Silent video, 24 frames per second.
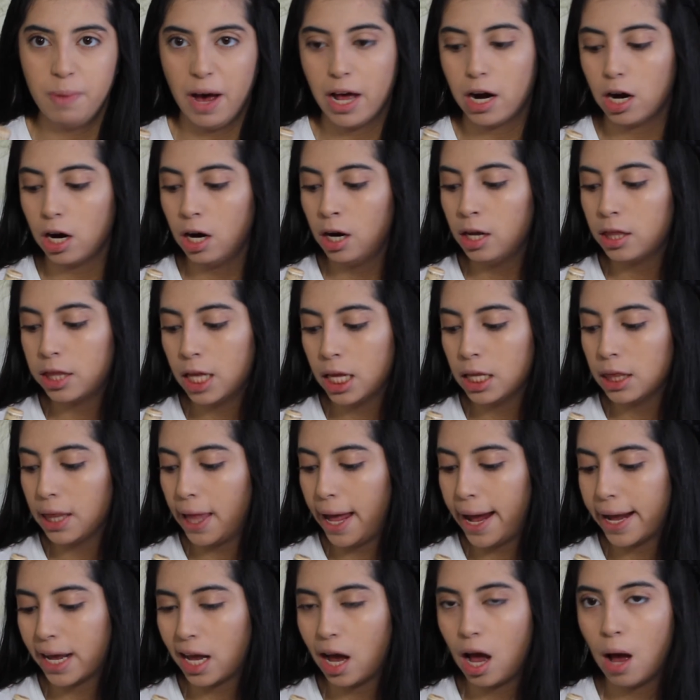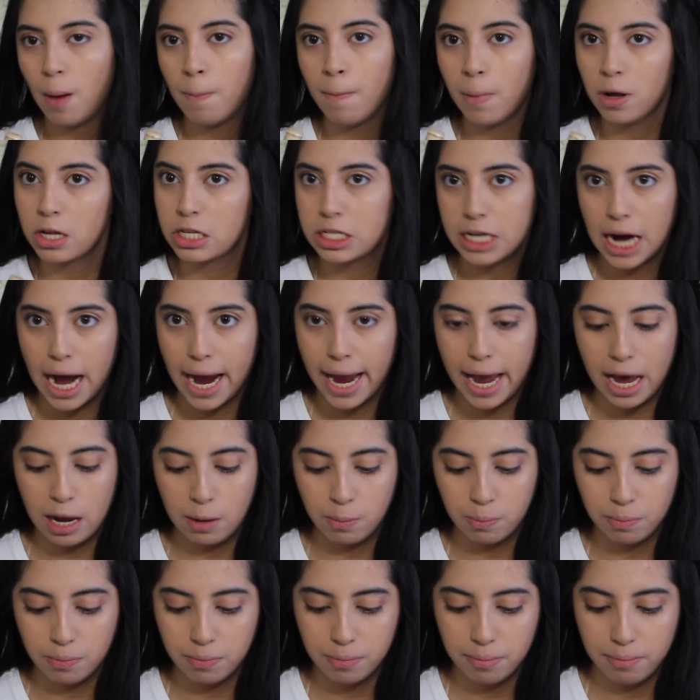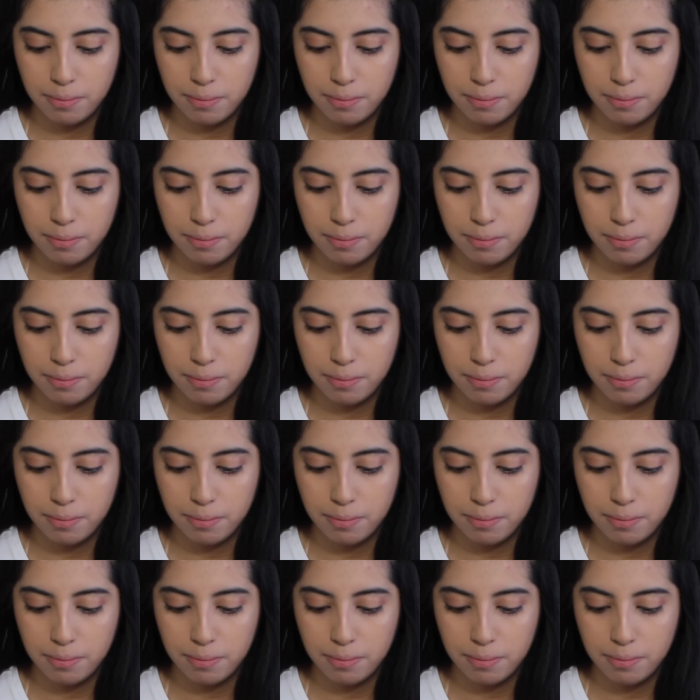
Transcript: better than like most high-end